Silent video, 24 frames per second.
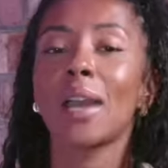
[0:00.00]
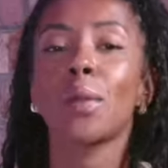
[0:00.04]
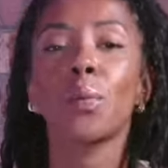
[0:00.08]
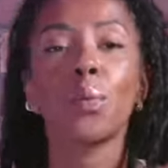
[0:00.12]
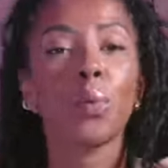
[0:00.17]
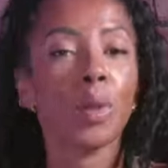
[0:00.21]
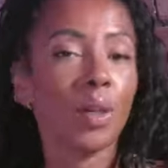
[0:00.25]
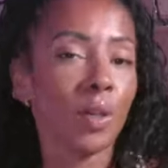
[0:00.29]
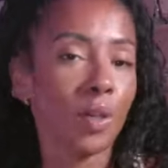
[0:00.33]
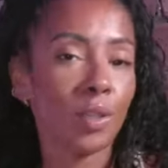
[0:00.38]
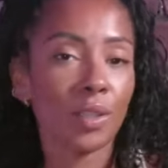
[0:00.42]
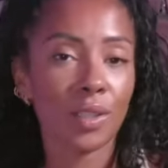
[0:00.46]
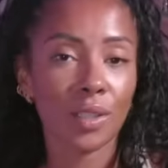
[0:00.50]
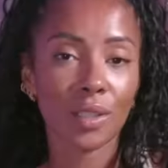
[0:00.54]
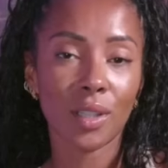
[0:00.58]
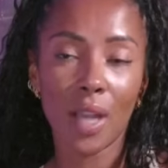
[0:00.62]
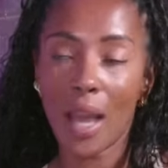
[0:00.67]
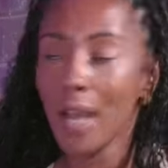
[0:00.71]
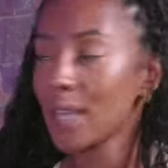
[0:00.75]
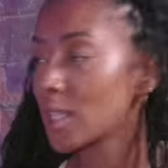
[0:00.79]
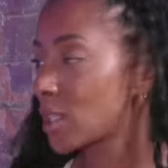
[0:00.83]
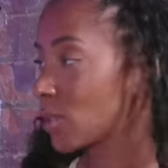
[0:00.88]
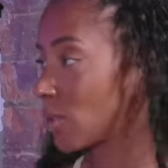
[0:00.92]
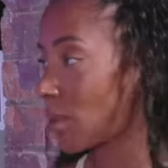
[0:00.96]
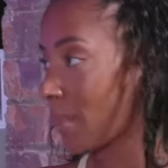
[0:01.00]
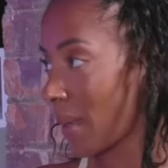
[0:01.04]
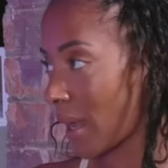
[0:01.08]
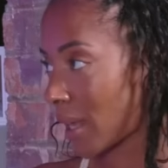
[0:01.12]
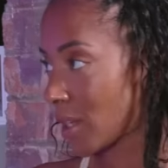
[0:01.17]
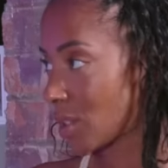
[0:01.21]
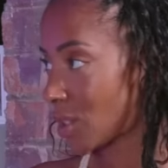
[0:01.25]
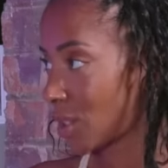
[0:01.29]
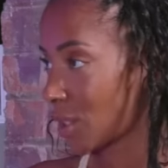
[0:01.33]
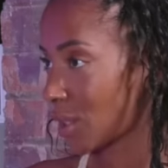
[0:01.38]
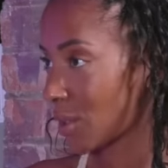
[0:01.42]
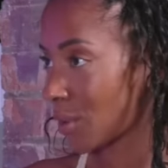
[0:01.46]
I would like to
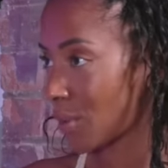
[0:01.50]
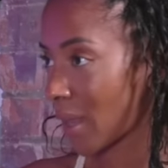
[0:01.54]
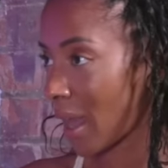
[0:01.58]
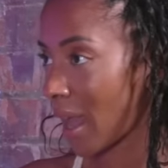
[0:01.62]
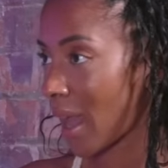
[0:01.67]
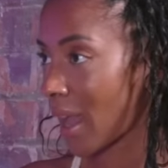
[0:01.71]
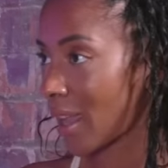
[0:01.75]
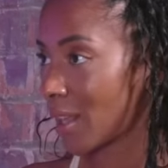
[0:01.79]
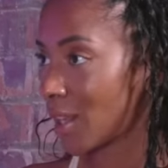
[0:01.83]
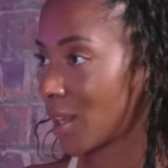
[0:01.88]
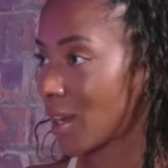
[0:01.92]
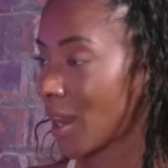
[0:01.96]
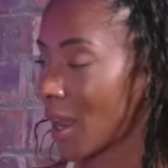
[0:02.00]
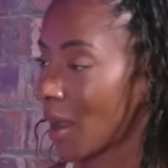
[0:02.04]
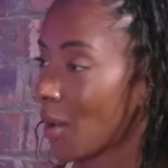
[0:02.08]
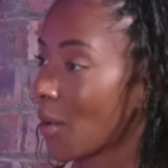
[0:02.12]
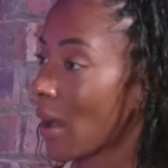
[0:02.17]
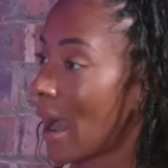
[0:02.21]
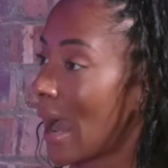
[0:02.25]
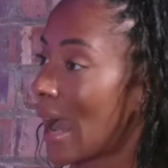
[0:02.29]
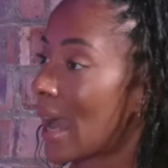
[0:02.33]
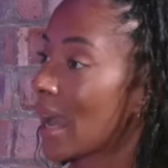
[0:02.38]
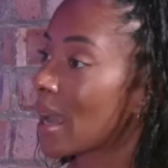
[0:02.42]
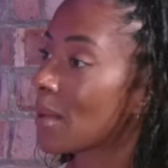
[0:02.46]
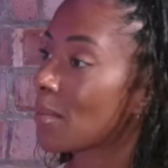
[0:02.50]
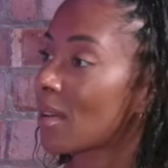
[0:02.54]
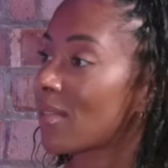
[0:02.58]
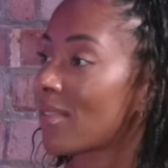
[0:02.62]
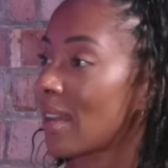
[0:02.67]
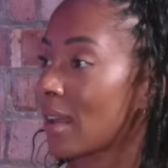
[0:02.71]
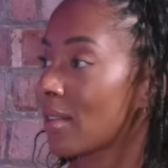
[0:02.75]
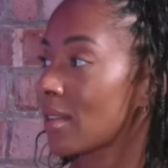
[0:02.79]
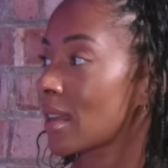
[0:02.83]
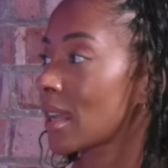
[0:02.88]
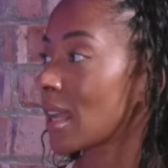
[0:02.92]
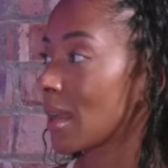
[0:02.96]
remind you that, you know, I'm a
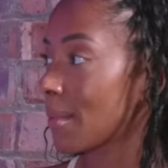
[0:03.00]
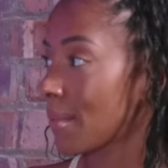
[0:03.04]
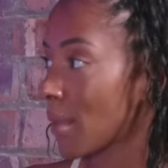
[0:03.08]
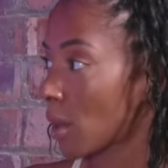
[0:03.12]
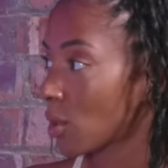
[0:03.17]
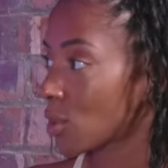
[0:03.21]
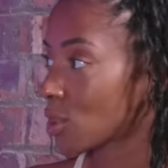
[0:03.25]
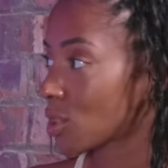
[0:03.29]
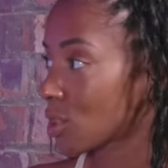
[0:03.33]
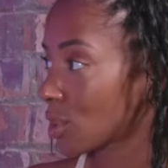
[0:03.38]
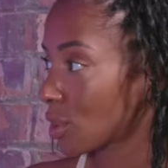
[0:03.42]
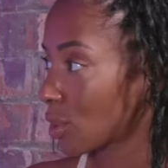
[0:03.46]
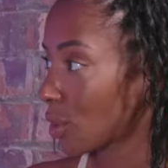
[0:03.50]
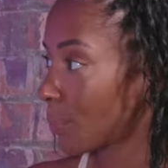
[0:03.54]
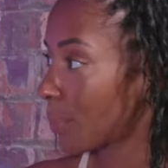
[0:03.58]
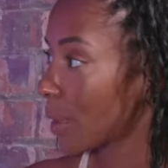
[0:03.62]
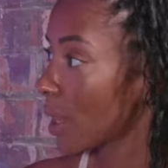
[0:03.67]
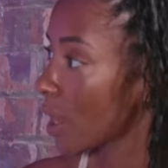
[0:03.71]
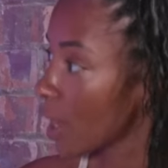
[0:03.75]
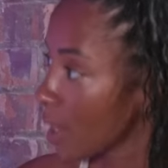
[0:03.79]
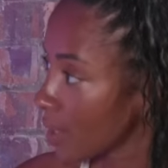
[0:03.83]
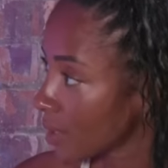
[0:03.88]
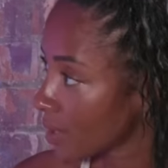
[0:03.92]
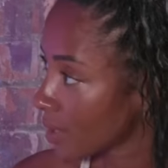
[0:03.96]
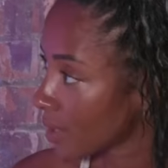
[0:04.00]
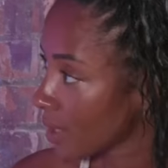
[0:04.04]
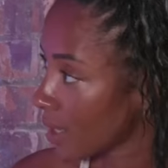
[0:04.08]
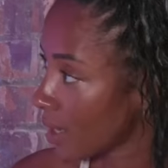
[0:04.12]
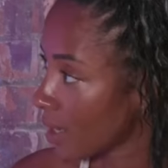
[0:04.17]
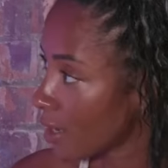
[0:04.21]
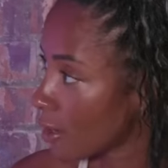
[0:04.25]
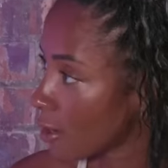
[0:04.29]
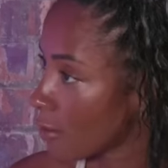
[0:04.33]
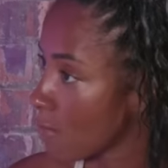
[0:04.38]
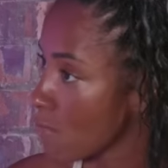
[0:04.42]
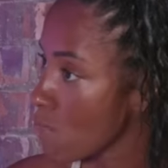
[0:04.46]
very emotional
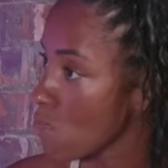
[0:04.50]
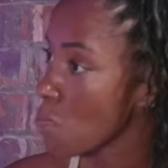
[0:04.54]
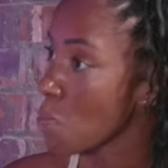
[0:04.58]
person.